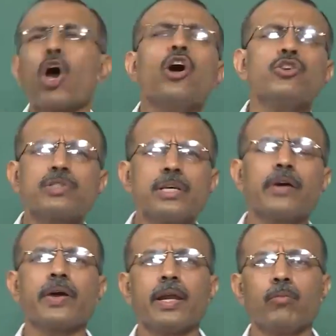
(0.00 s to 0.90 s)
or you see a
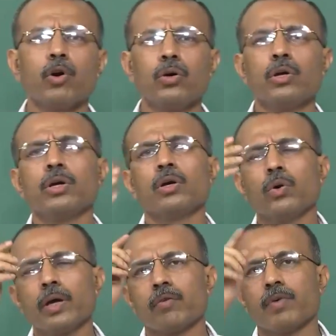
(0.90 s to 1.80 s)
rainbow,
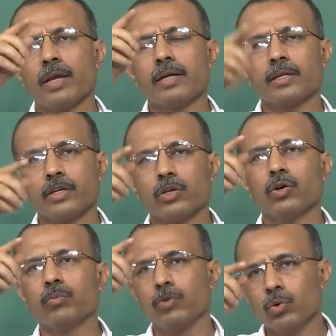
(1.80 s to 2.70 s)
okay, violet,
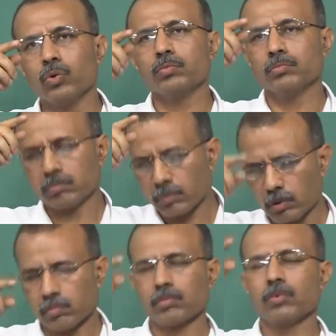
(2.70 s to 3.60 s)
indigo, blue,
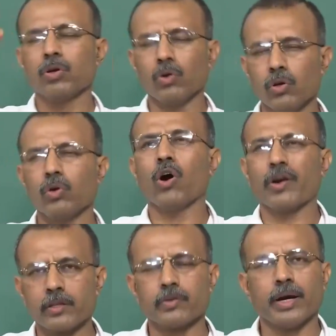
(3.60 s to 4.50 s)
yellow,
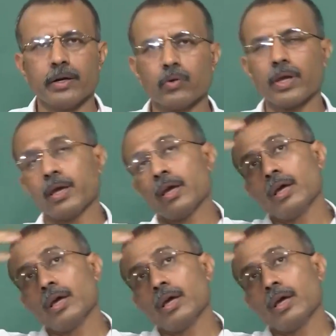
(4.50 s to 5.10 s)
orange, red, okay.